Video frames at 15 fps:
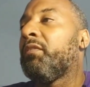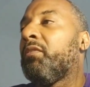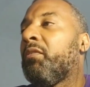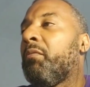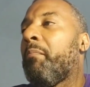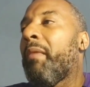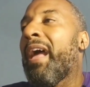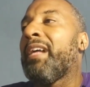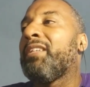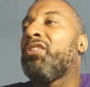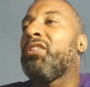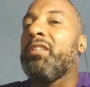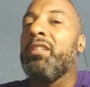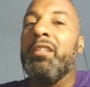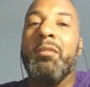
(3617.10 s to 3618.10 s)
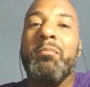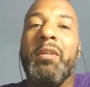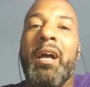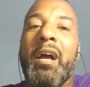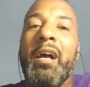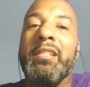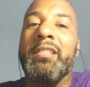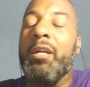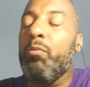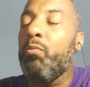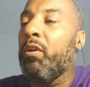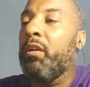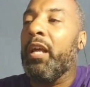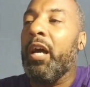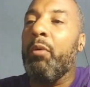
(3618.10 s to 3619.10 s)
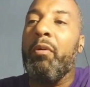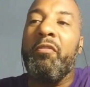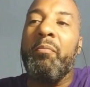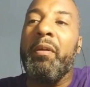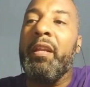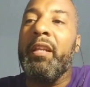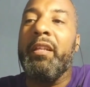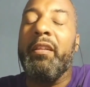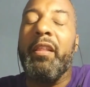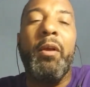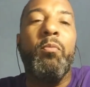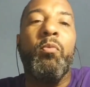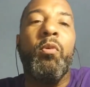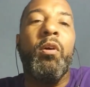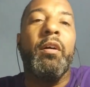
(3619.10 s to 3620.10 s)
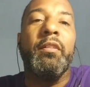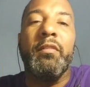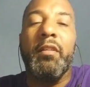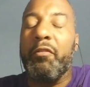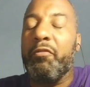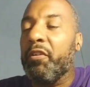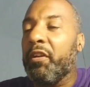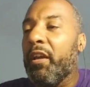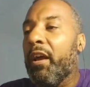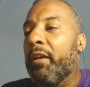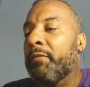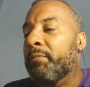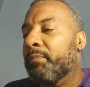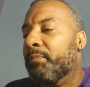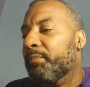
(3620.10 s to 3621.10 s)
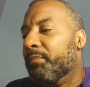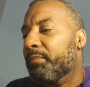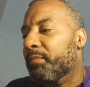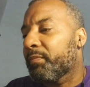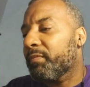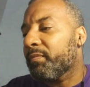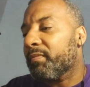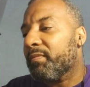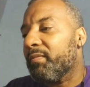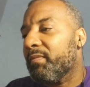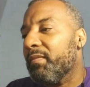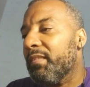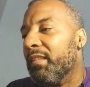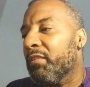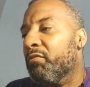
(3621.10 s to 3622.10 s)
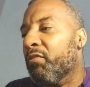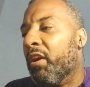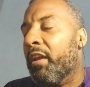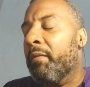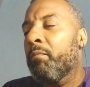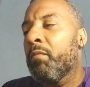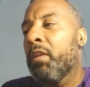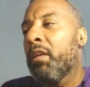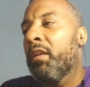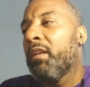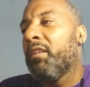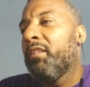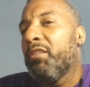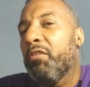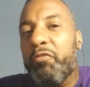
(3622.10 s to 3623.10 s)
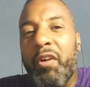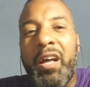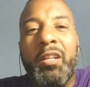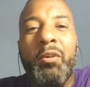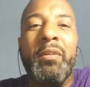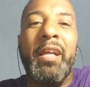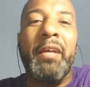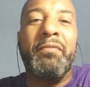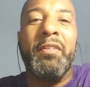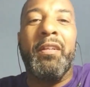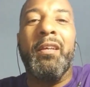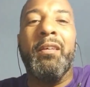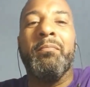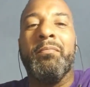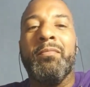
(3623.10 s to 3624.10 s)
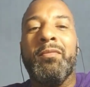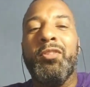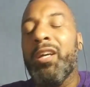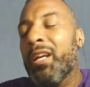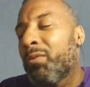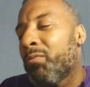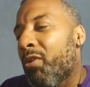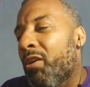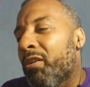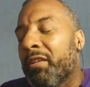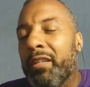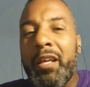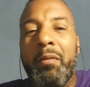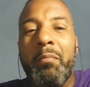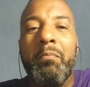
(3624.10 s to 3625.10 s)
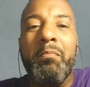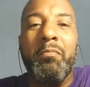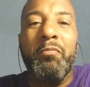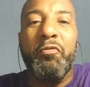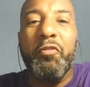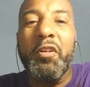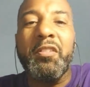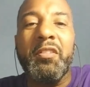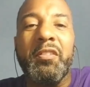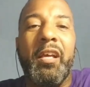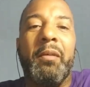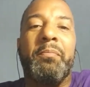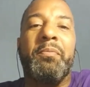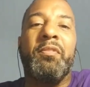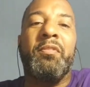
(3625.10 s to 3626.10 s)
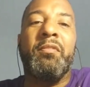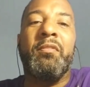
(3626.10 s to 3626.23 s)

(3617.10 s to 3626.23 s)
Magic and them guys won however many they won. I forgot. Right? You're following after them. You got to walk in them footsteps.